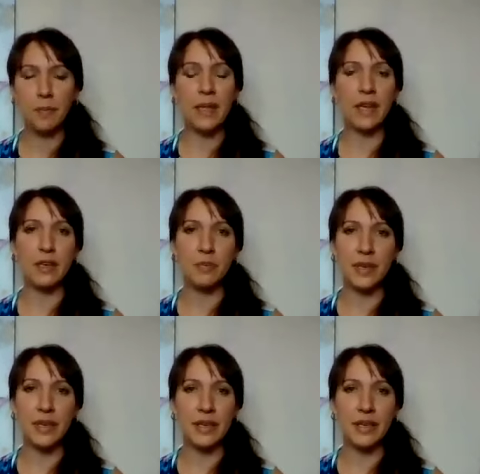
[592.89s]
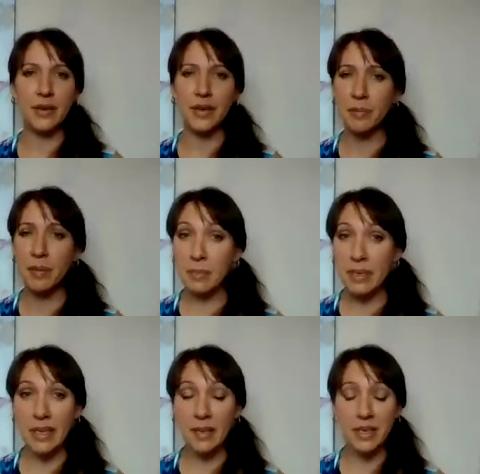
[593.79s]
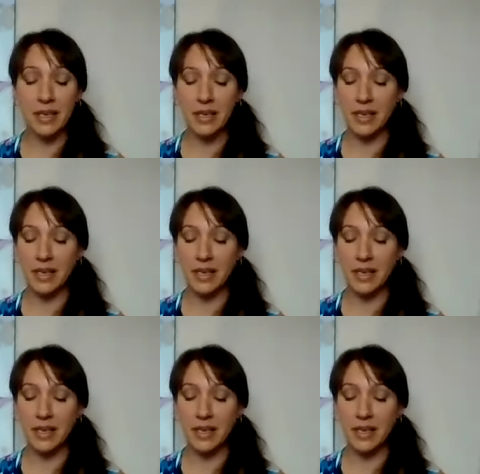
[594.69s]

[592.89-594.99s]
It could be, you know, it could be bulimia.